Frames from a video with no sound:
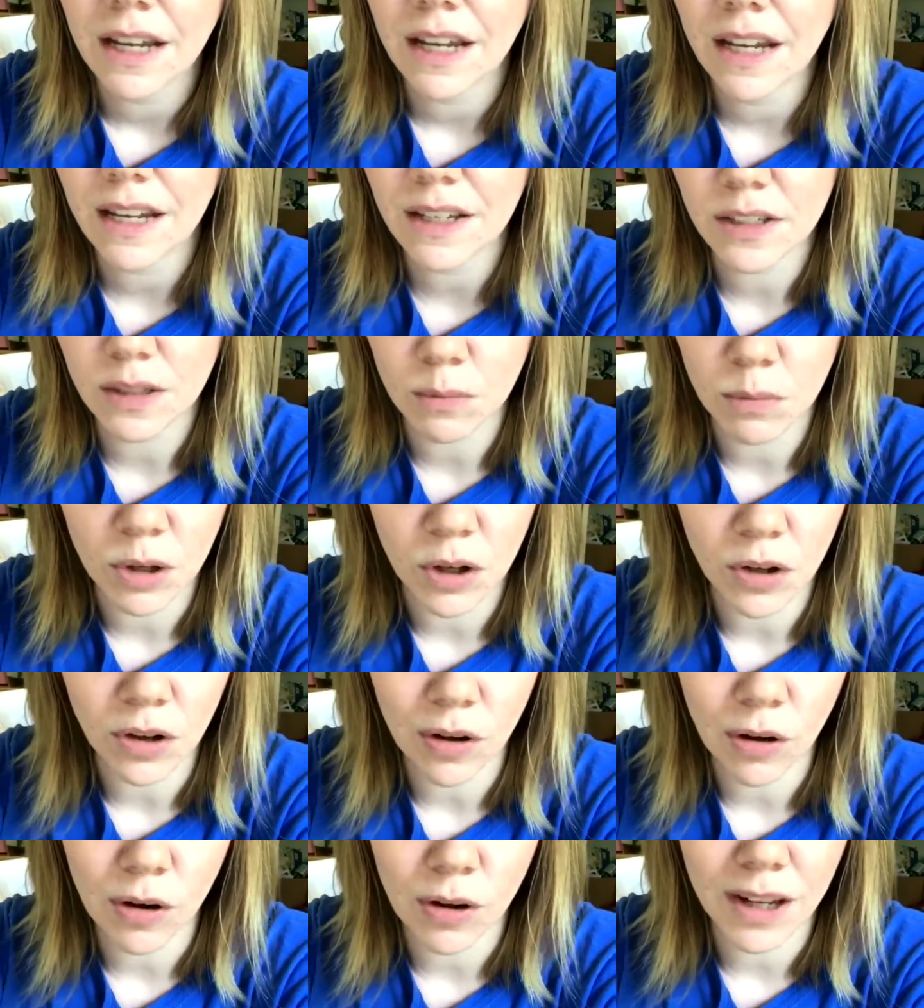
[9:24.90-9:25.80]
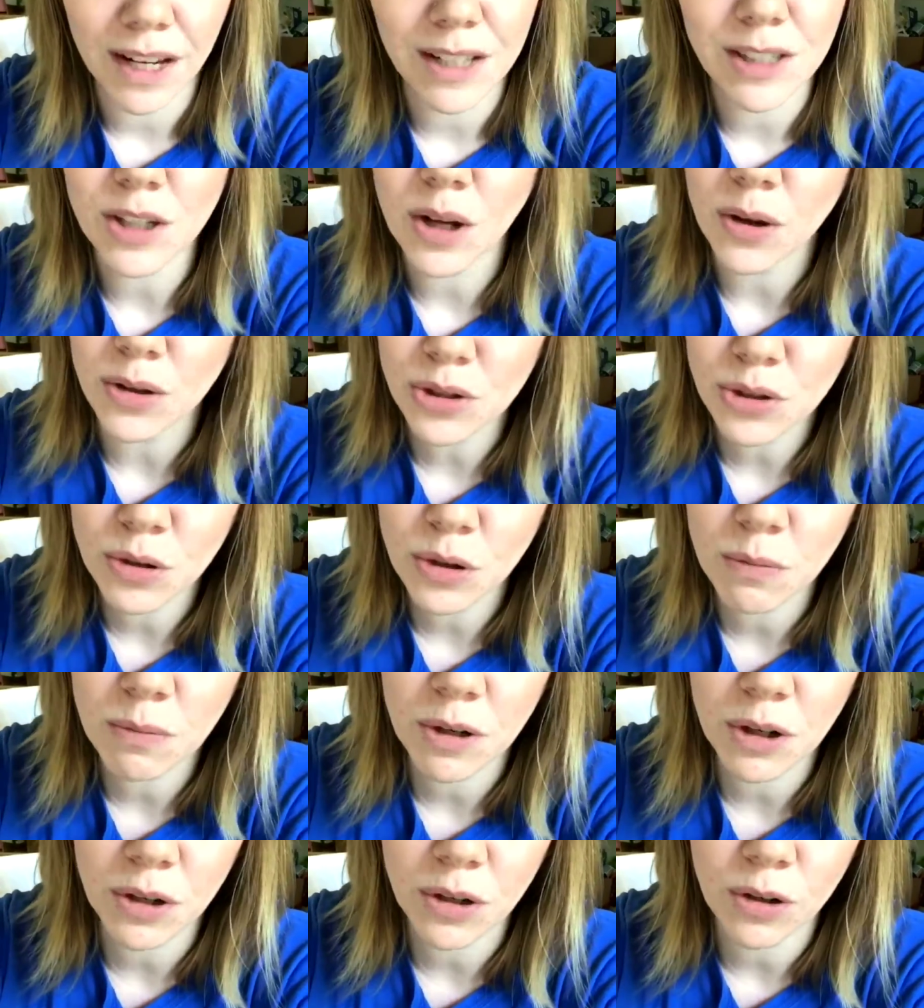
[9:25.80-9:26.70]
is a miracle. It's also a
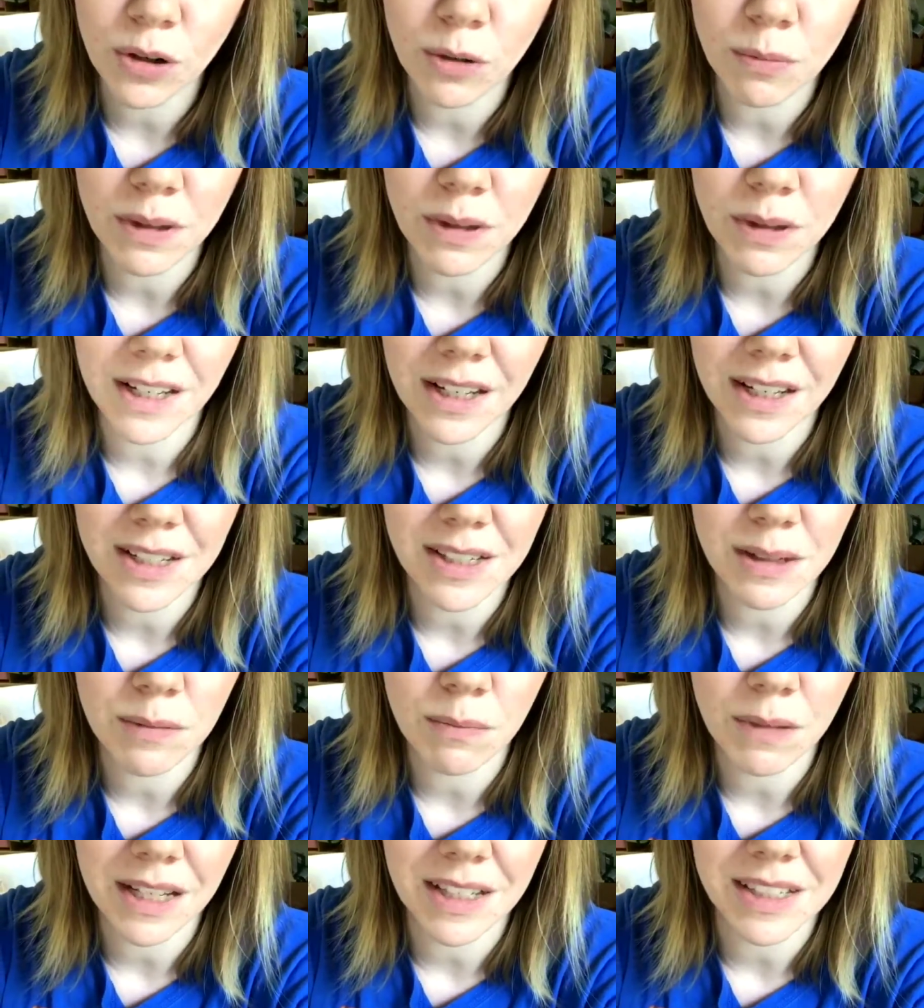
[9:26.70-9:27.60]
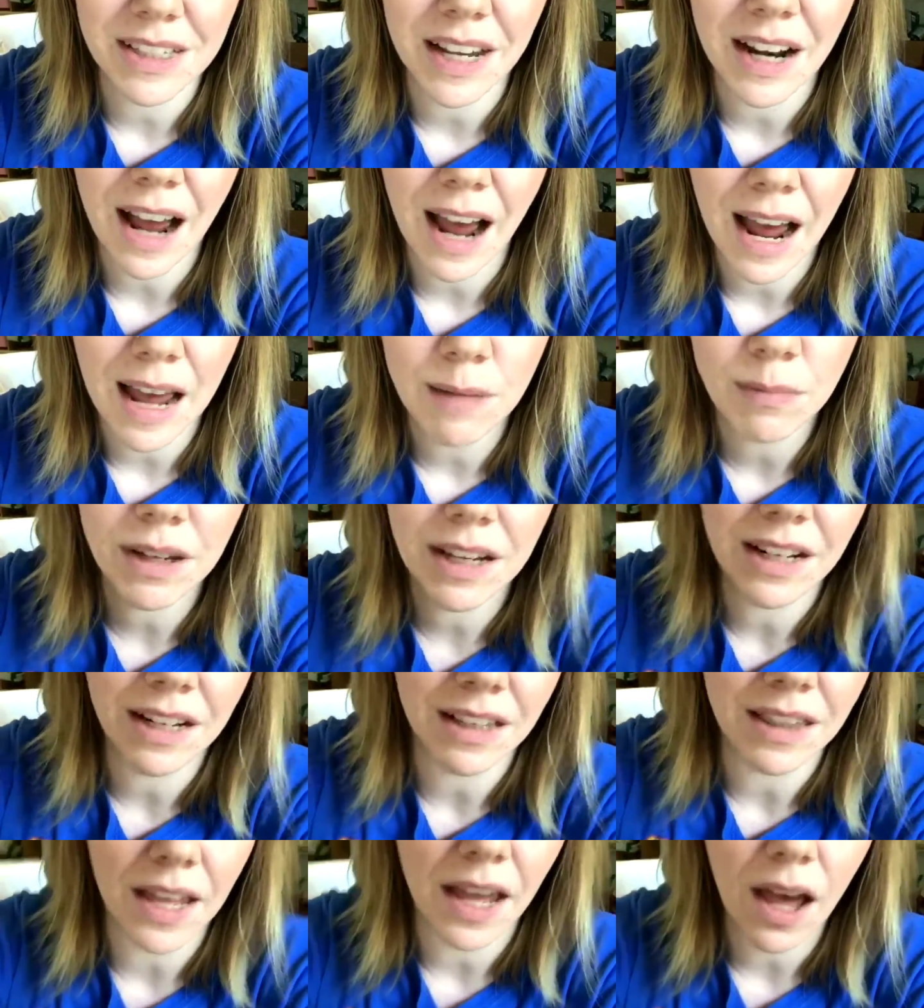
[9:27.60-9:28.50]
miracle because it means that I'm
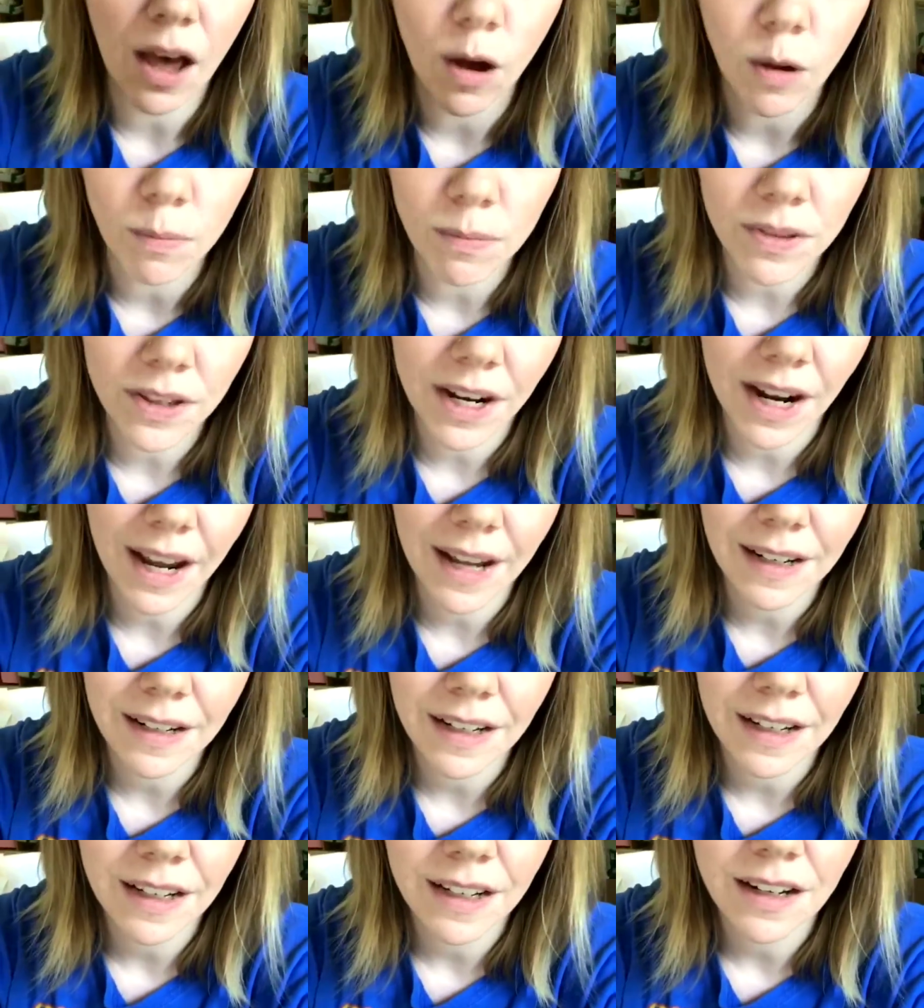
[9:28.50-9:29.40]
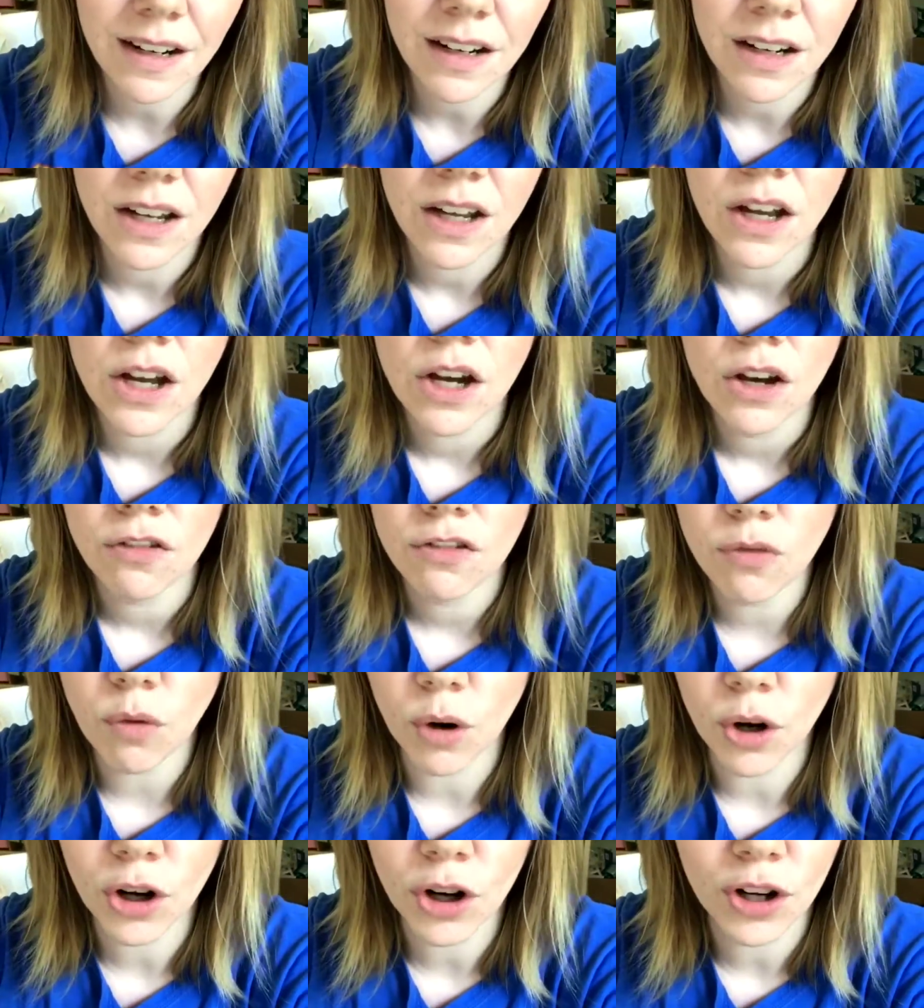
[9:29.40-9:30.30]
getting the help that I need
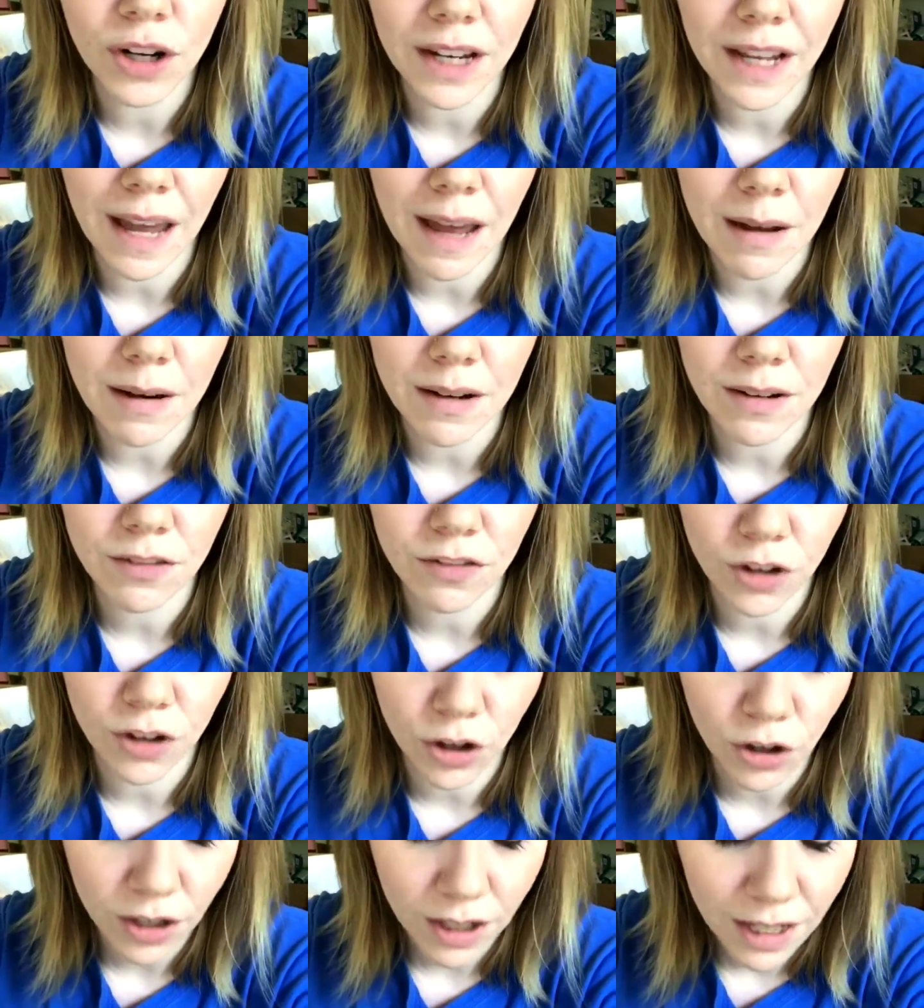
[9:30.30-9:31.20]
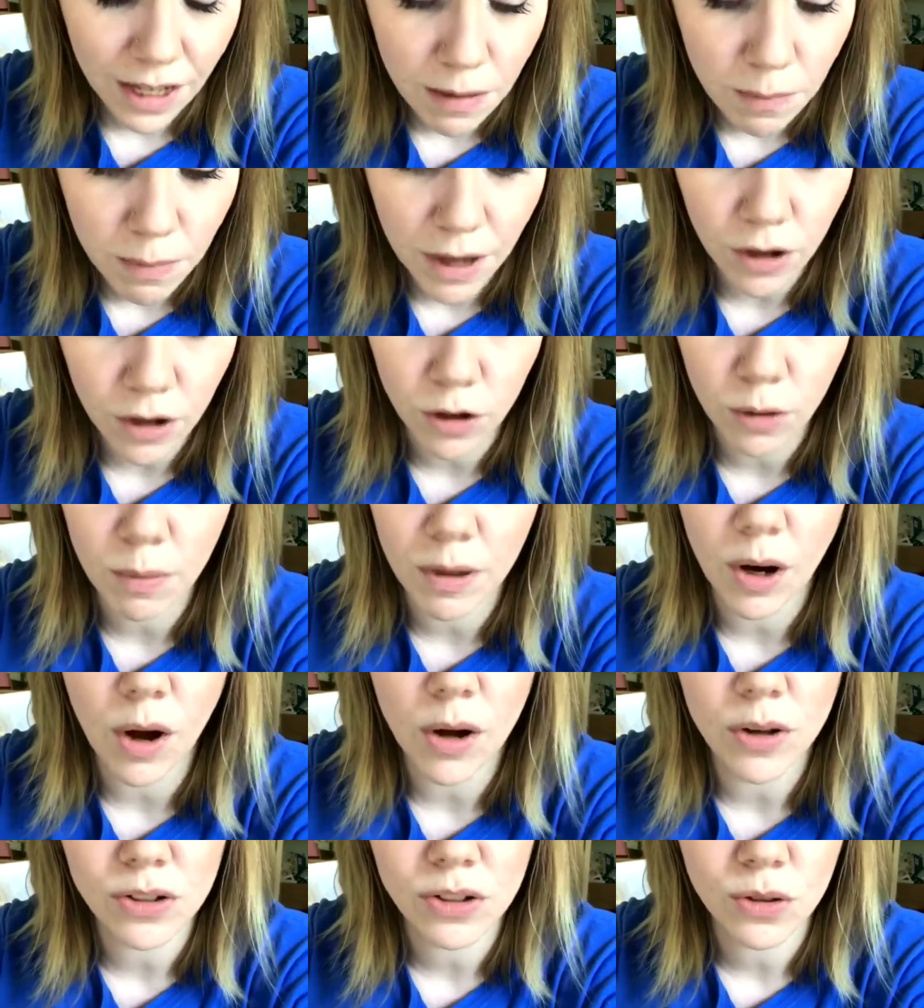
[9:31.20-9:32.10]
for her to get better, but
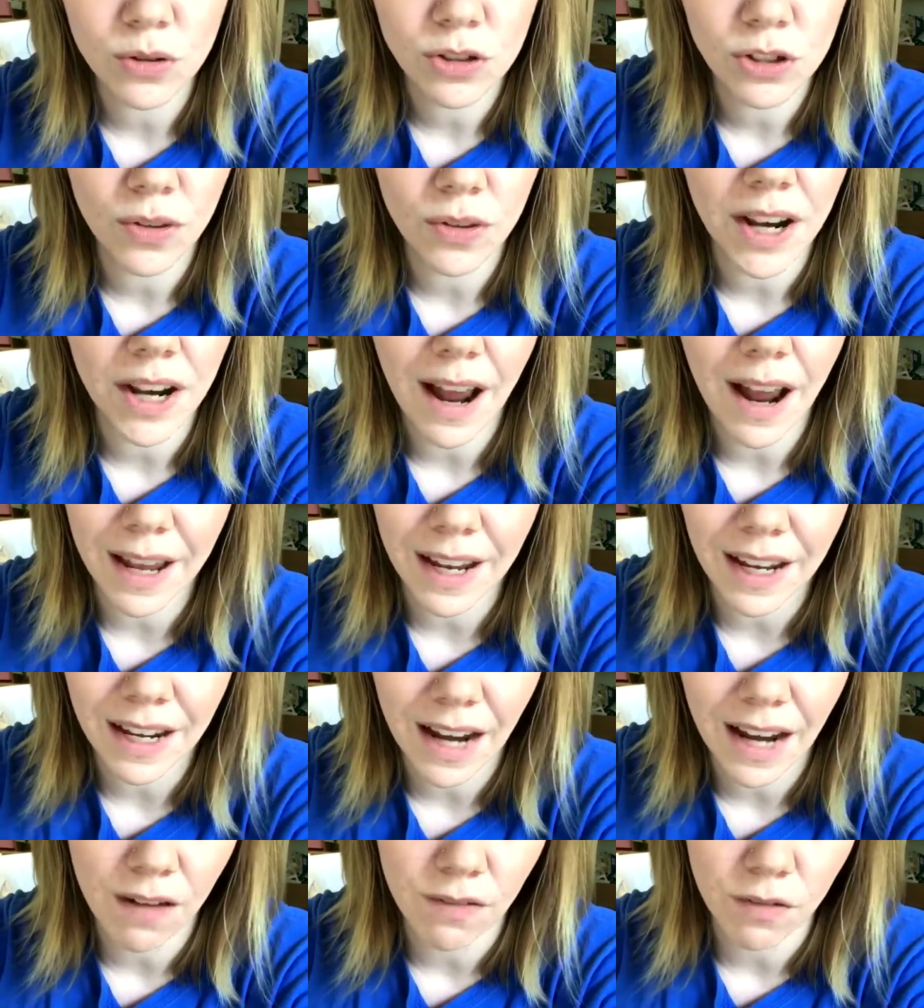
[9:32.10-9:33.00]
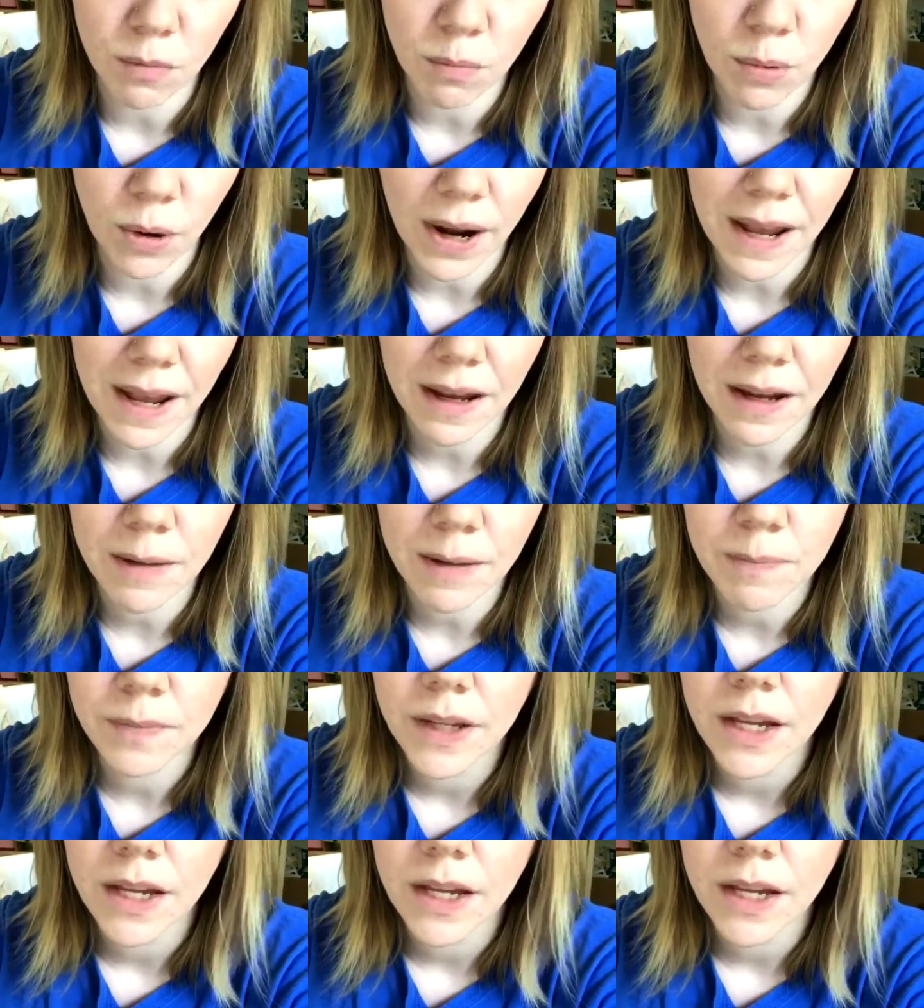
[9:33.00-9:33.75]
also so that I can have a break.